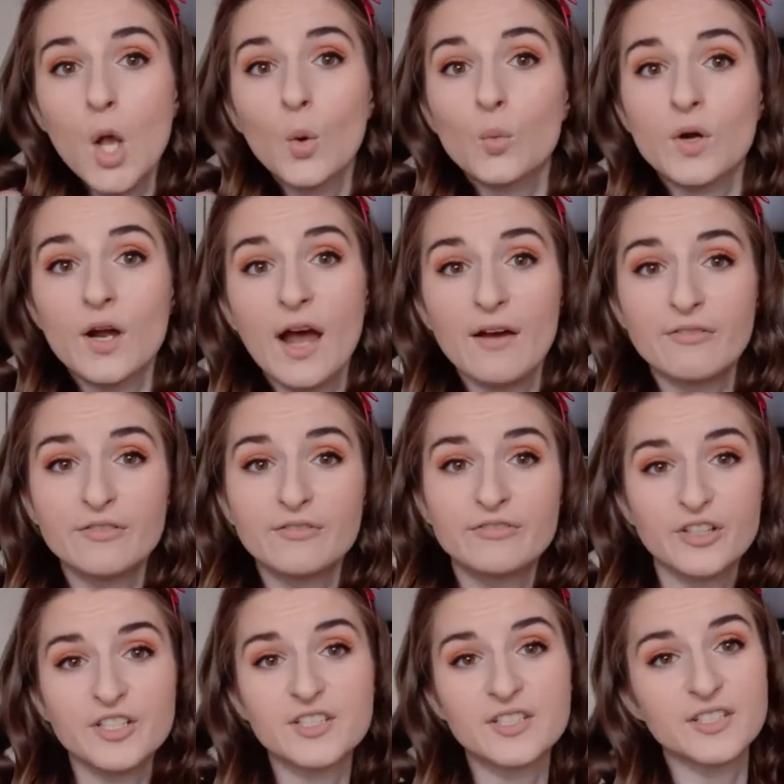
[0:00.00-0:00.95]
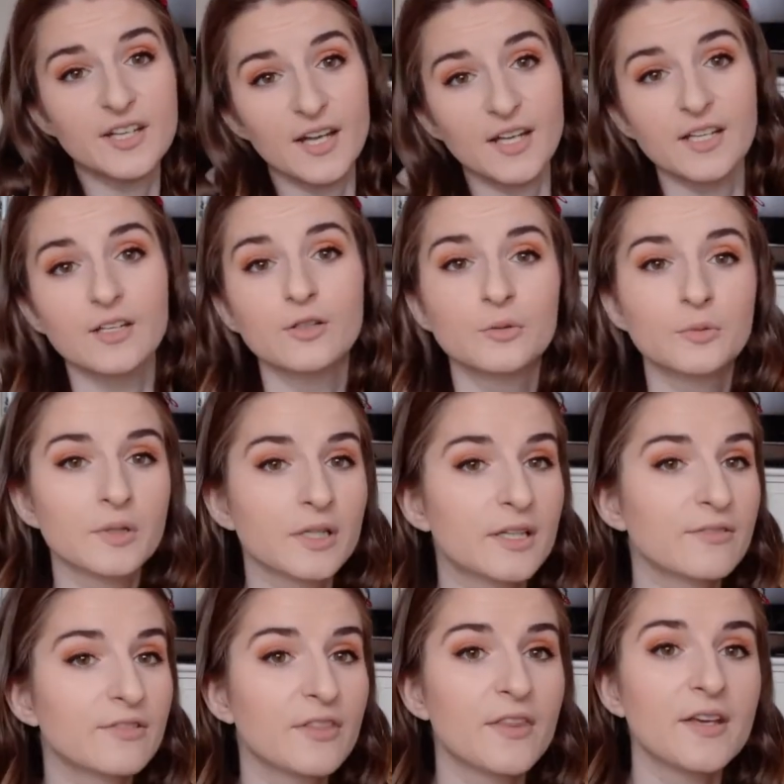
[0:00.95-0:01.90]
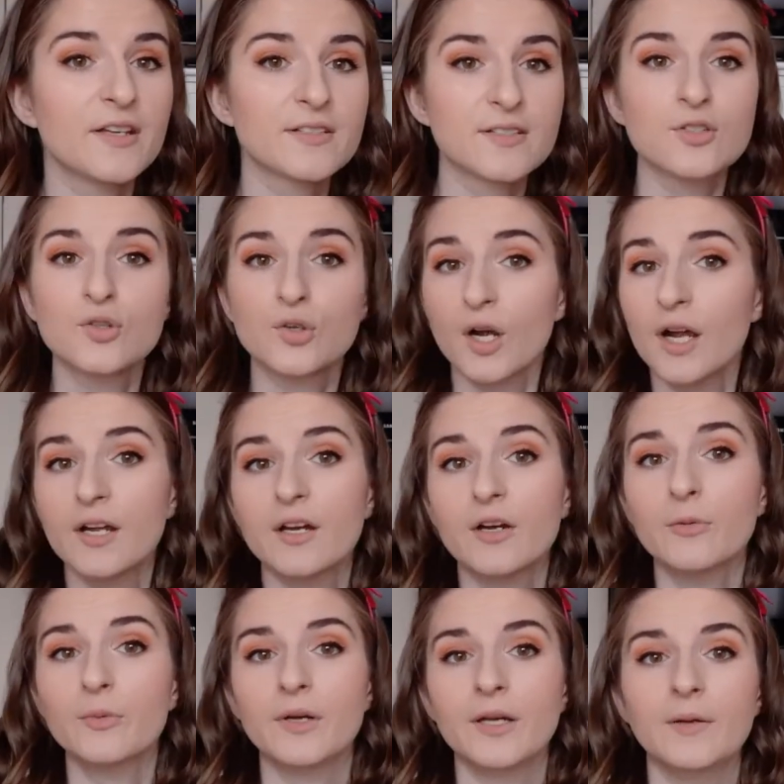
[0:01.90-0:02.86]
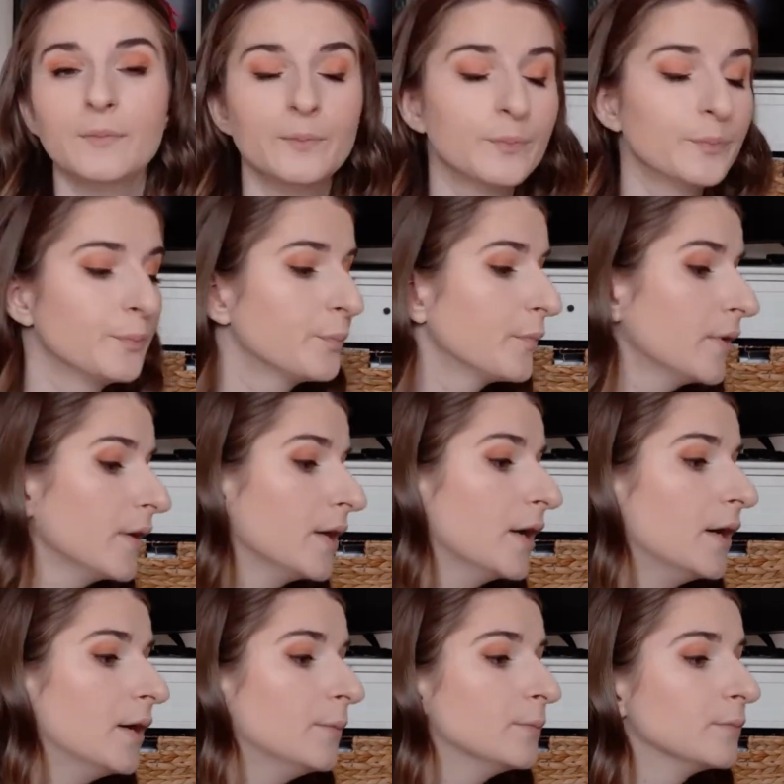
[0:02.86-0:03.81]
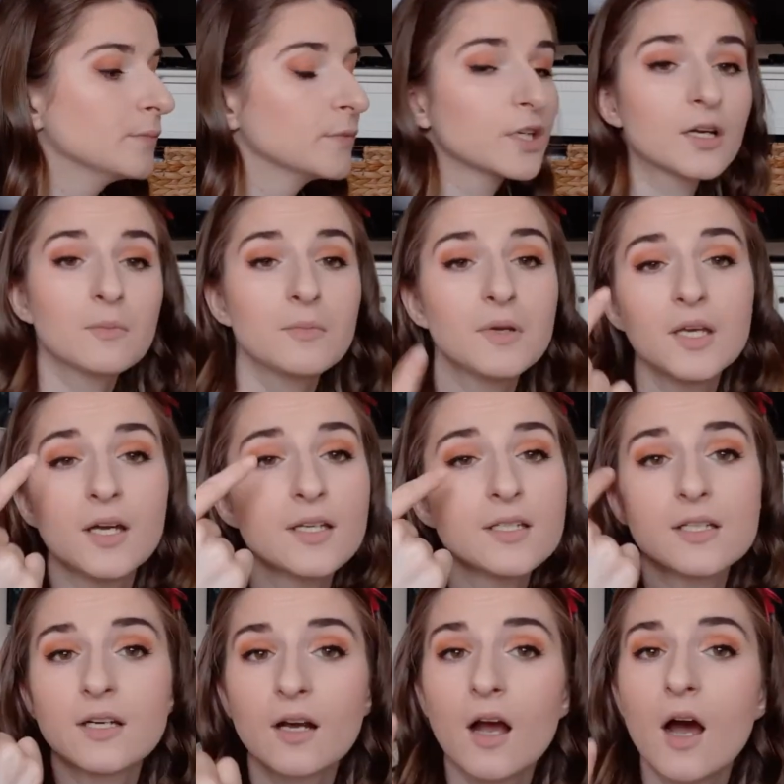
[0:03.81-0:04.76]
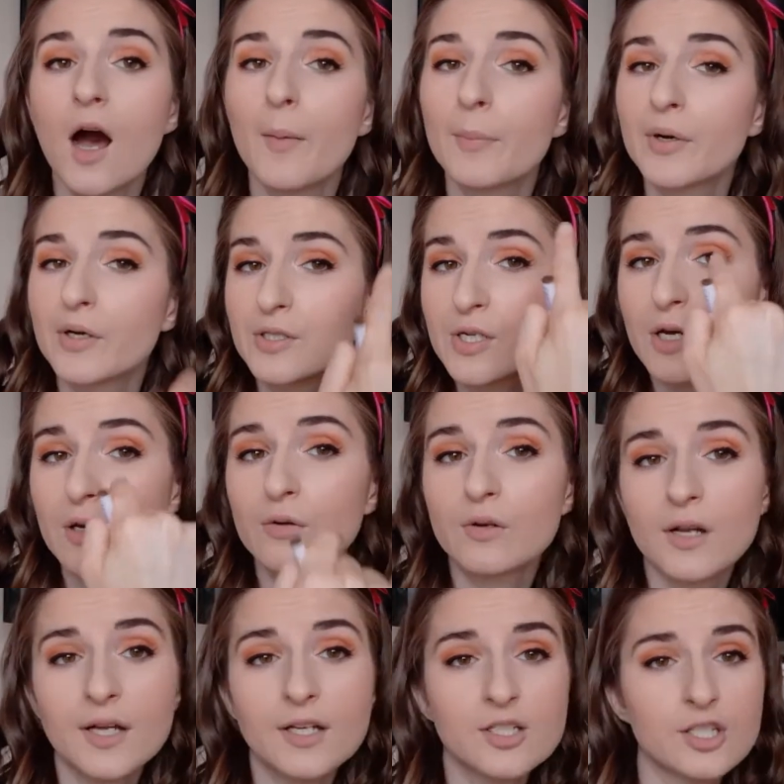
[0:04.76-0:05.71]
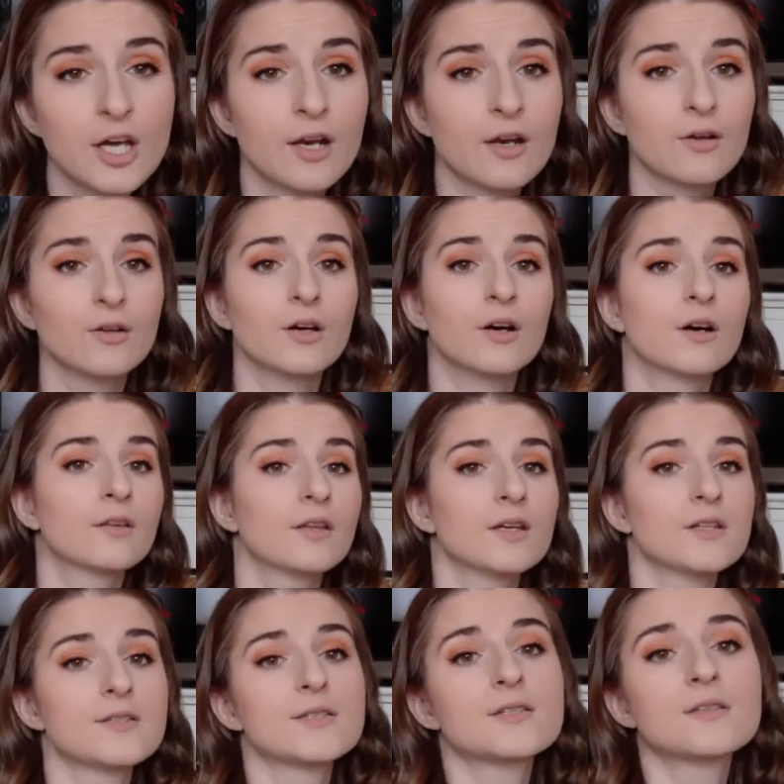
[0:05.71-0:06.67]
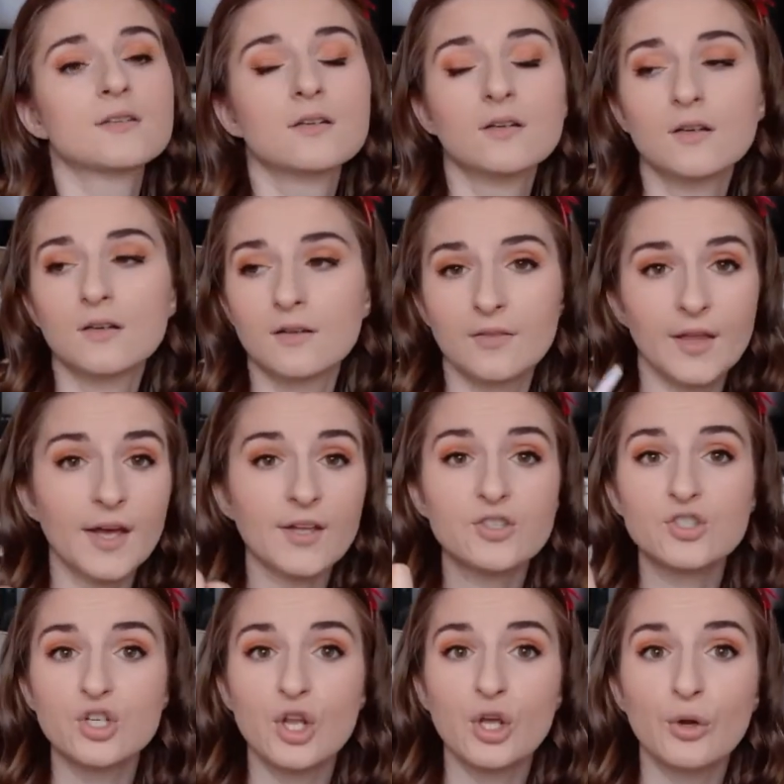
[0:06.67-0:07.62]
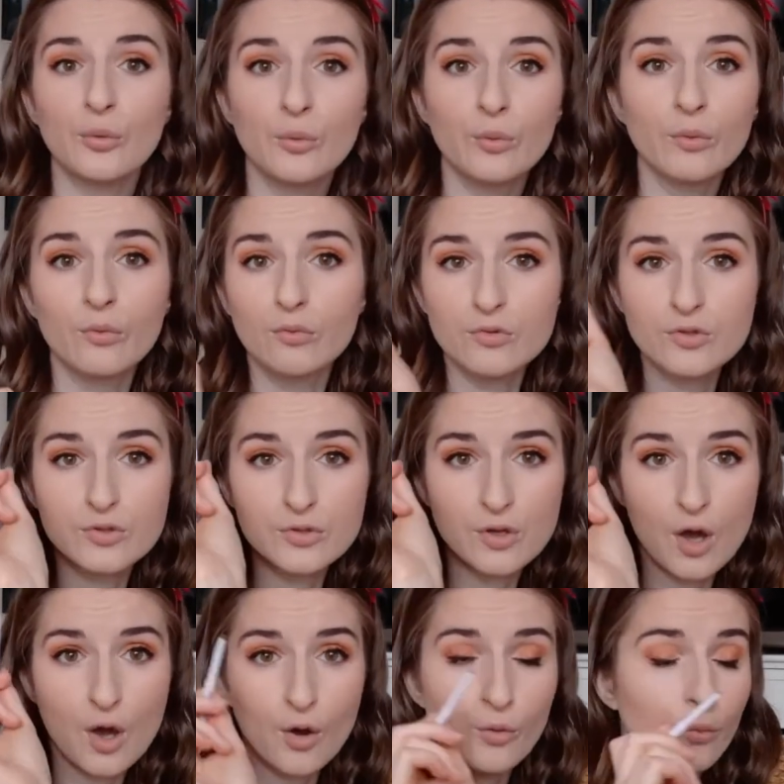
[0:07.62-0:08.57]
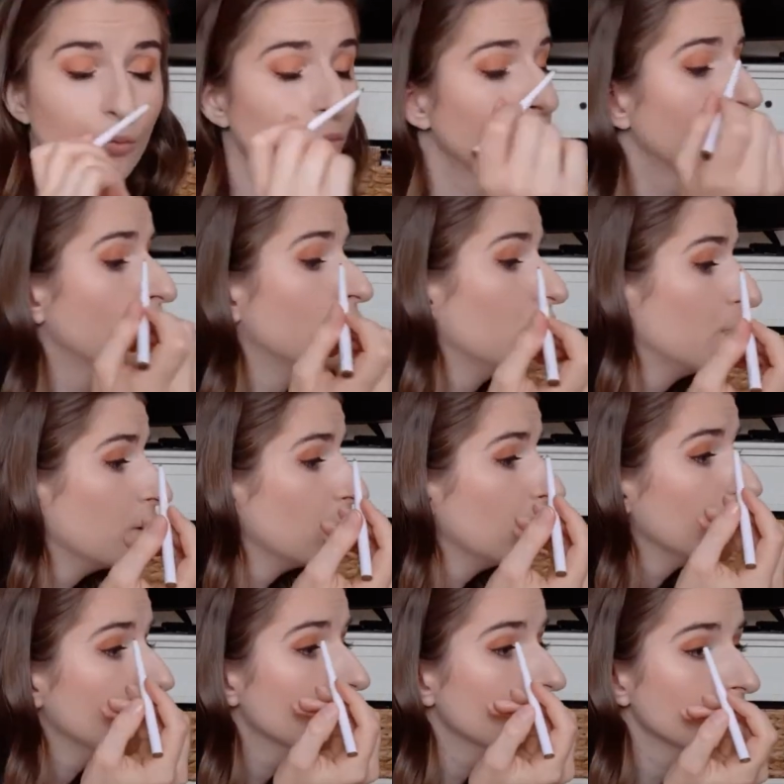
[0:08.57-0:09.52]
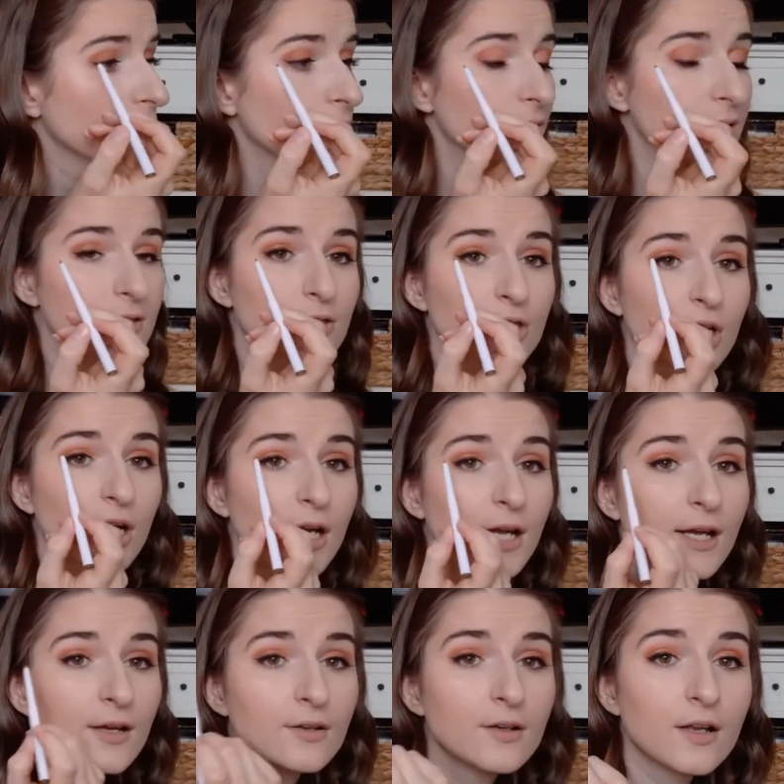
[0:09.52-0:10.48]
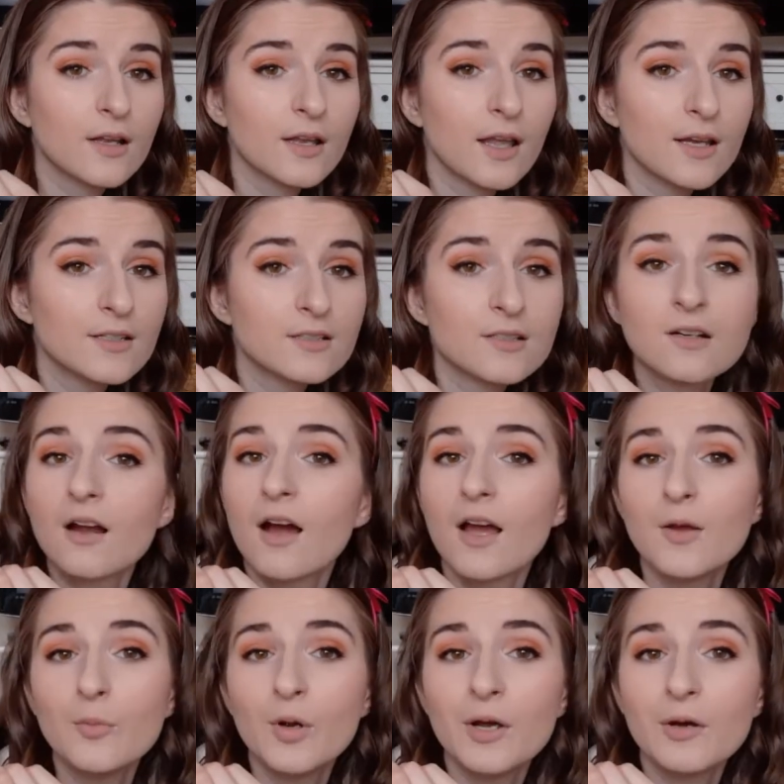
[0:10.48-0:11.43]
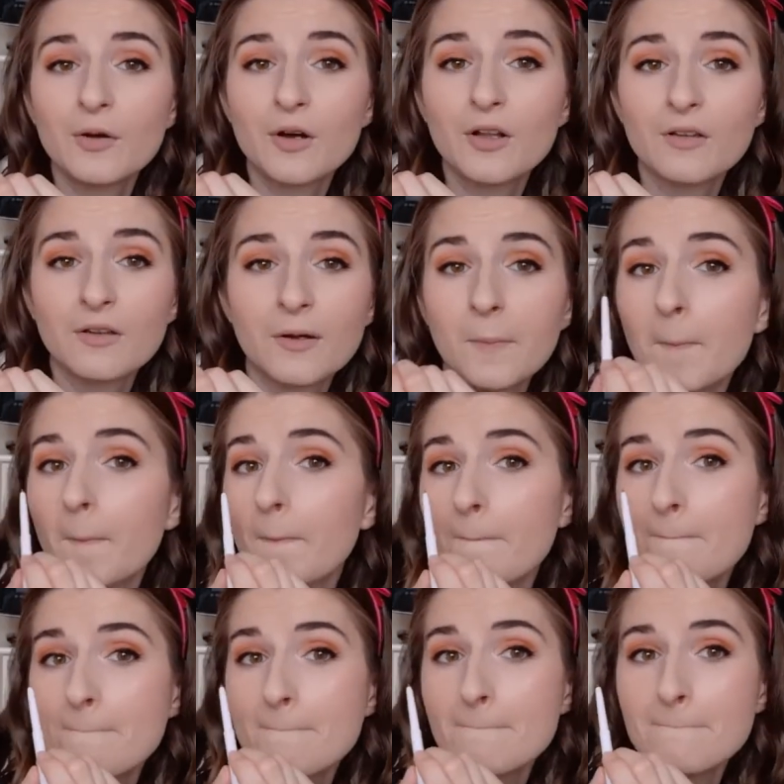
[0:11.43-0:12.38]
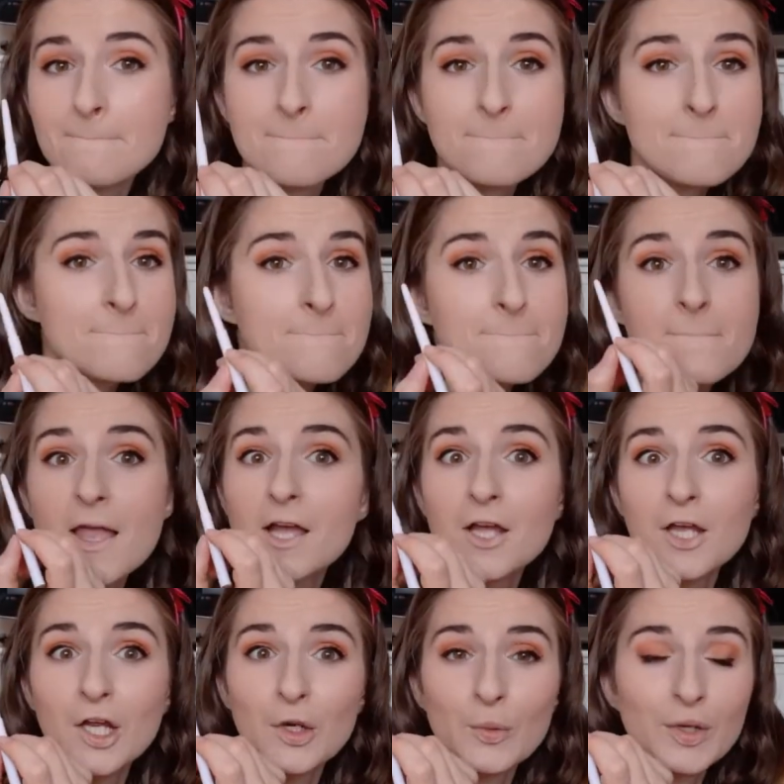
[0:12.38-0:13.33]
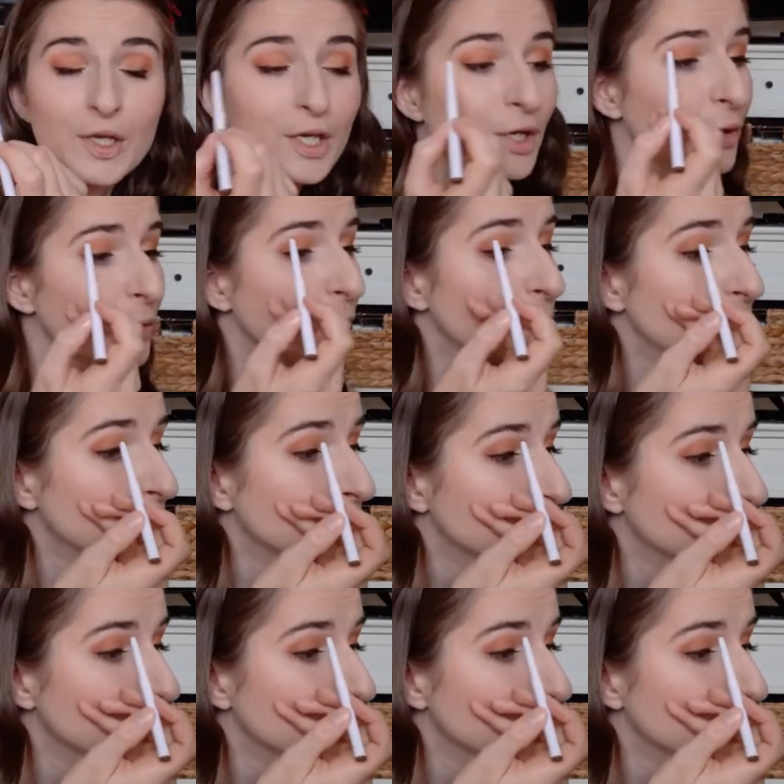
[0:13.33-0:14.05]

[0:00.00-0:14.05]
we're having fun today, you know, we're giving things a try, aren't we? Look at me, I did a copper toned eyeshadow look. That's new. So let's try out a lighter eyebrow colour. Here we go.